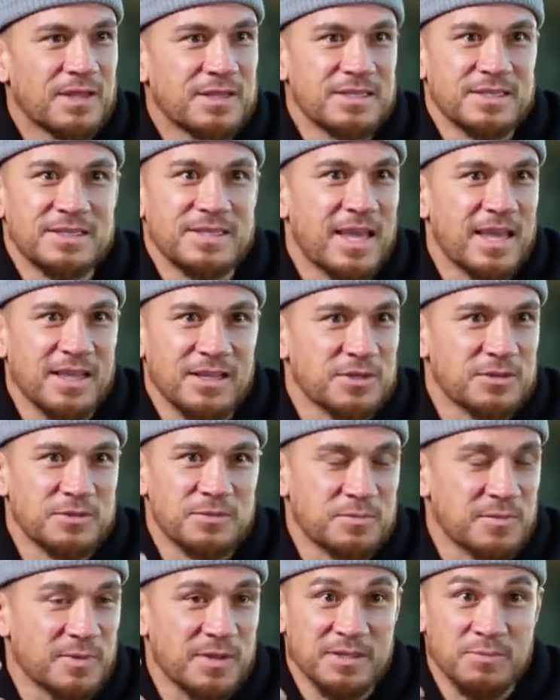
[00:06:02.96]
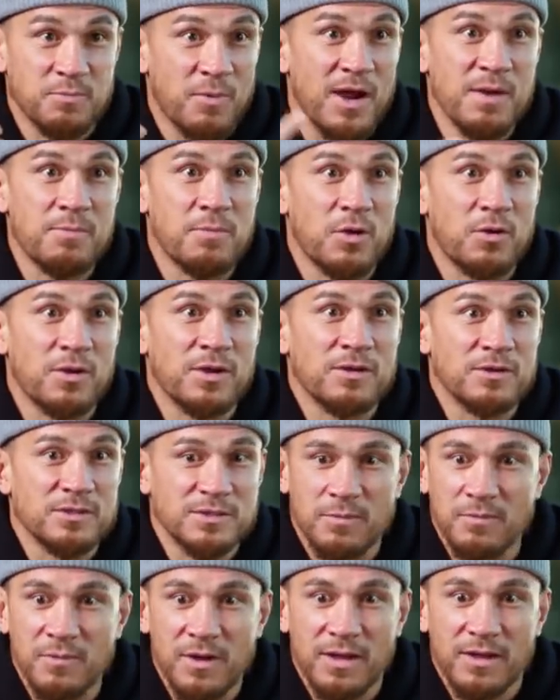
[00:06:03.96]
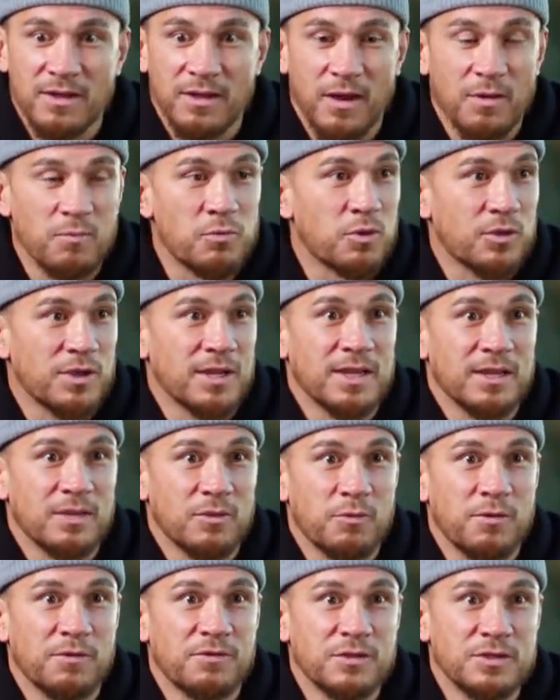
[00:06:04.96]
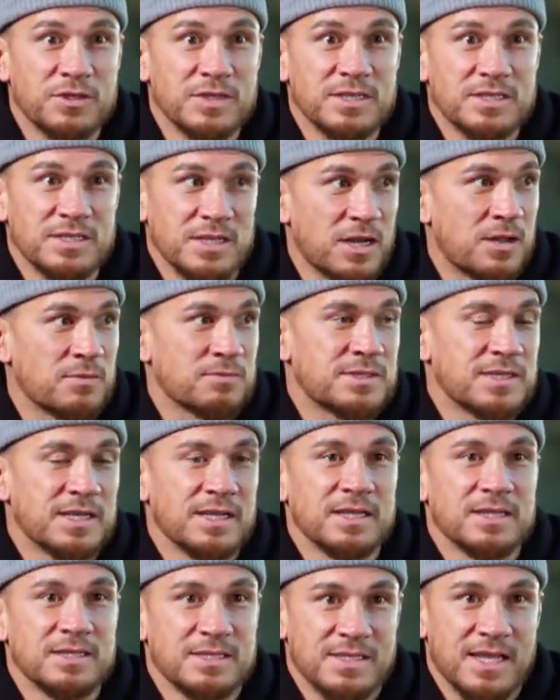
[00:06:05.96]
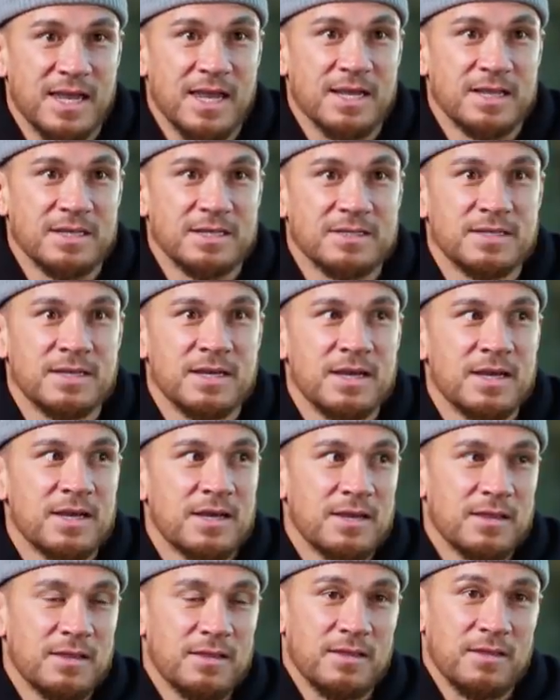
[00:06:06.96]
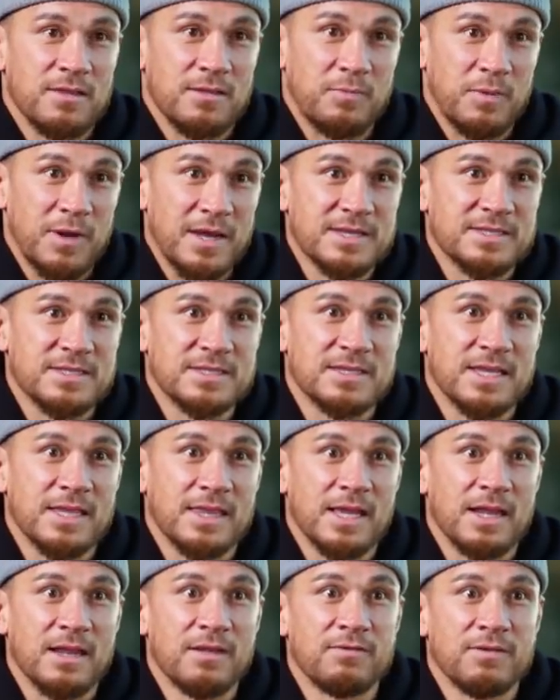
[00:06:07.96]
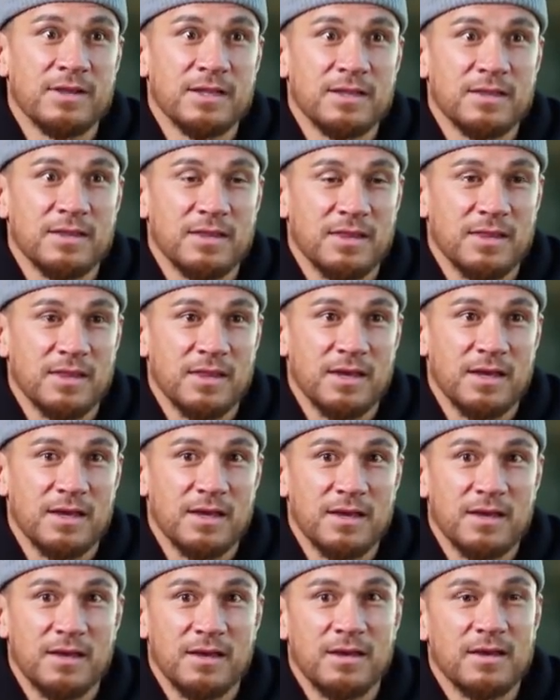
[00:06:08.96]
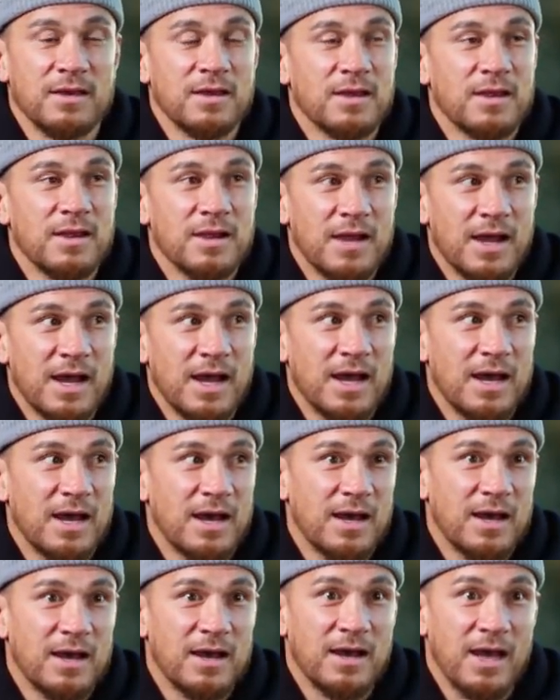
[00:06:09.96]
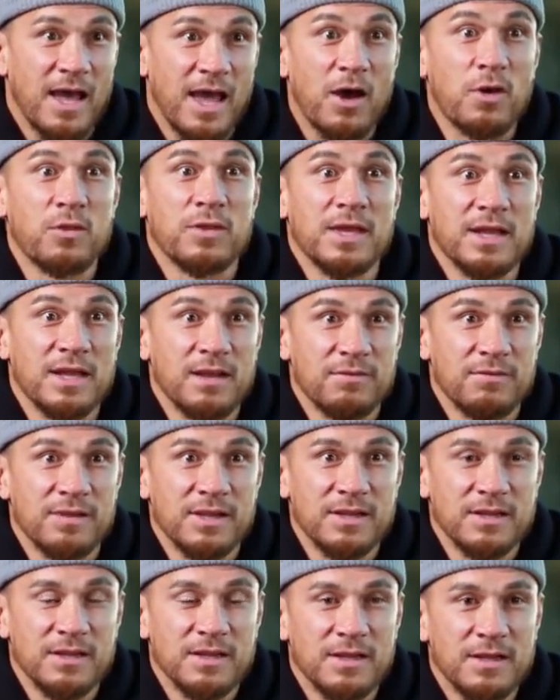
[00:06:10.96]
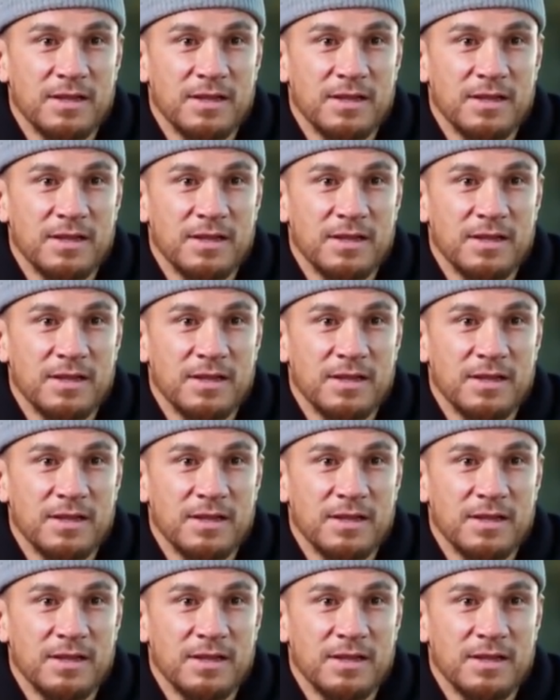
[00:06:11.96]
Just that just is mind-blowing, because I'm looking at the refugees and I'm seeing the standards, the places that they're living, the how they're living.